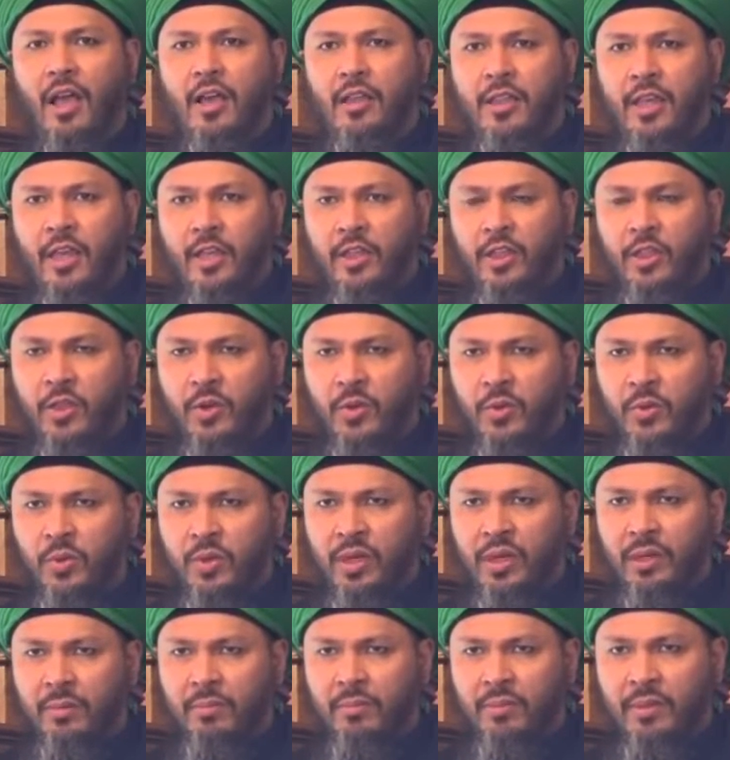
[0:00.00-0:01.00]
They threw
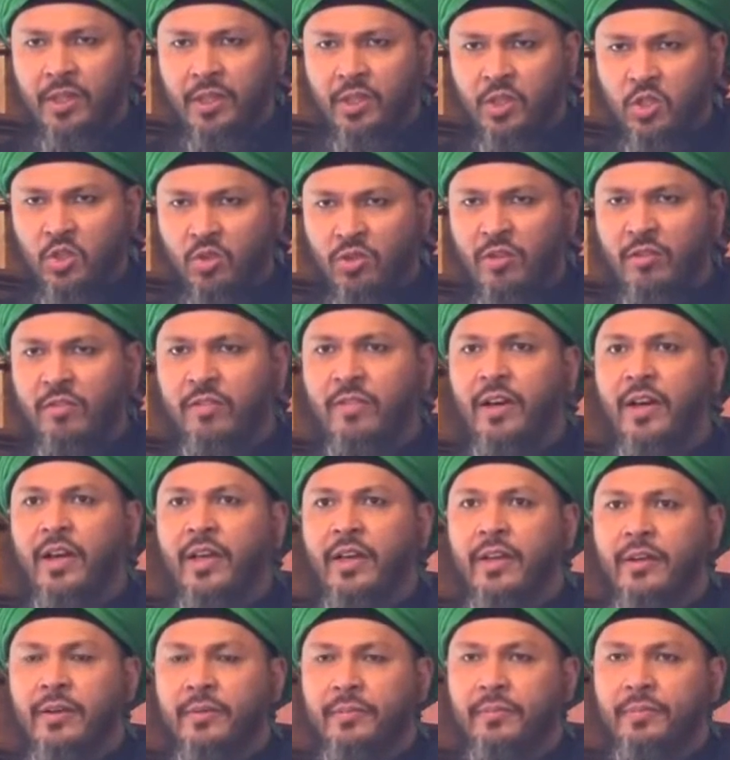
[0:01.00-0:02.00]
him into the
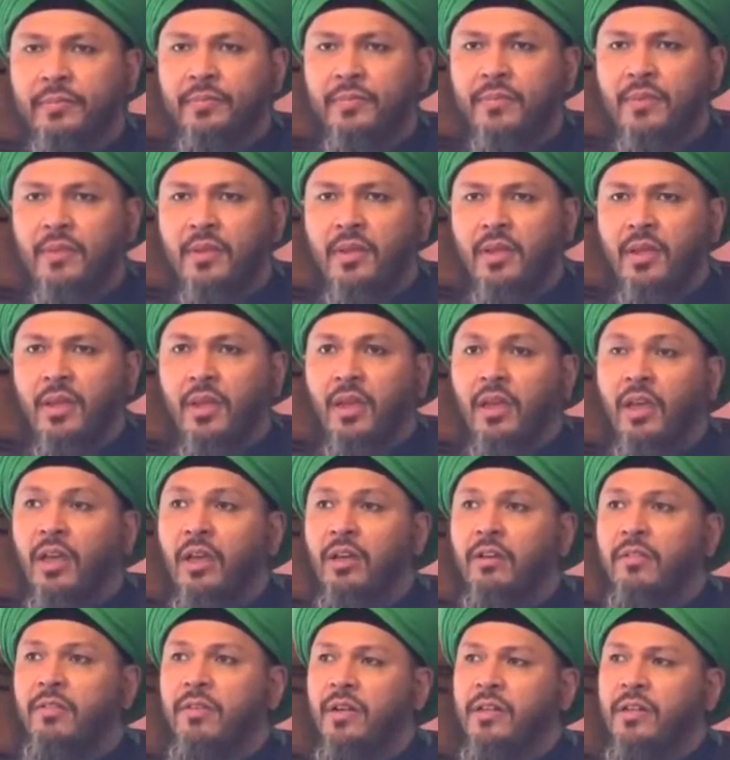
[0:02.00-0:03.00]
fire,
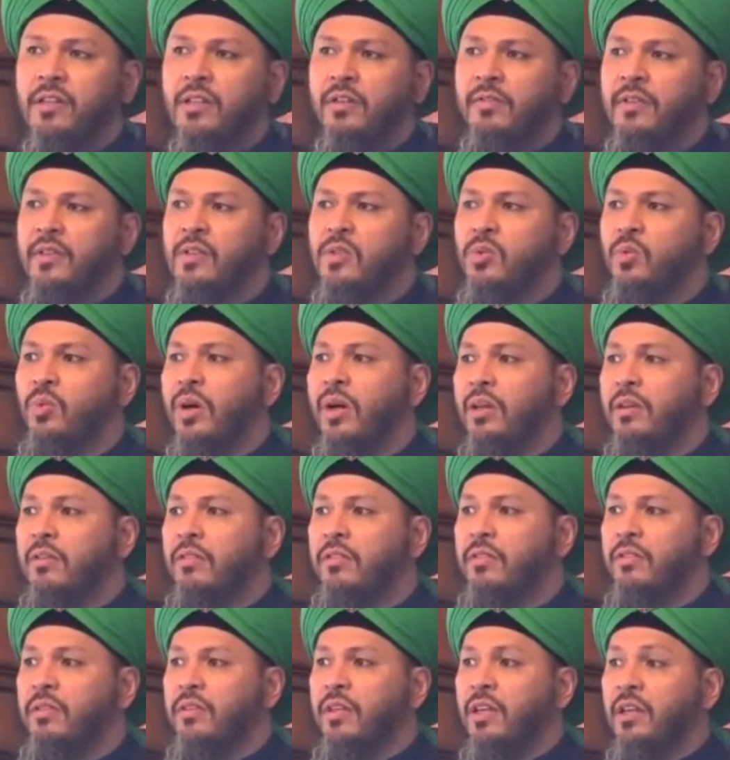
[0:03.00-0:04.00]
in front of his wife,
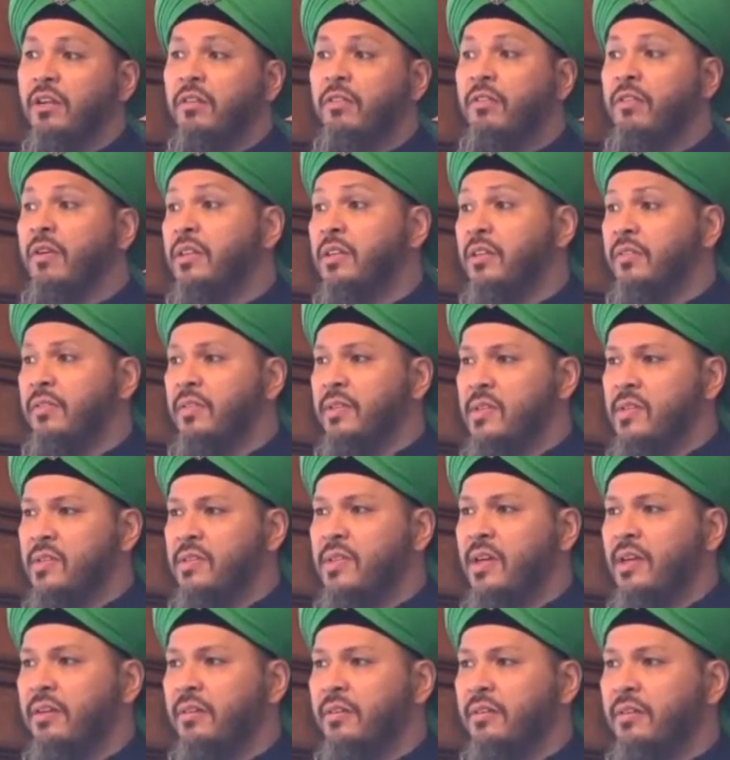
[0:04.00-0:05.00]
in front of his
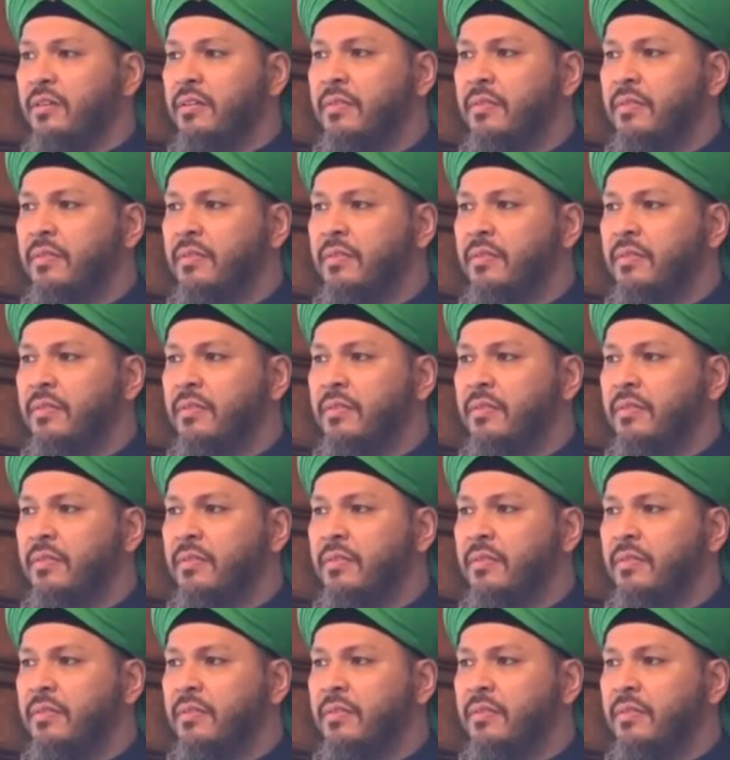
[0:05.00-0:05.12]
son.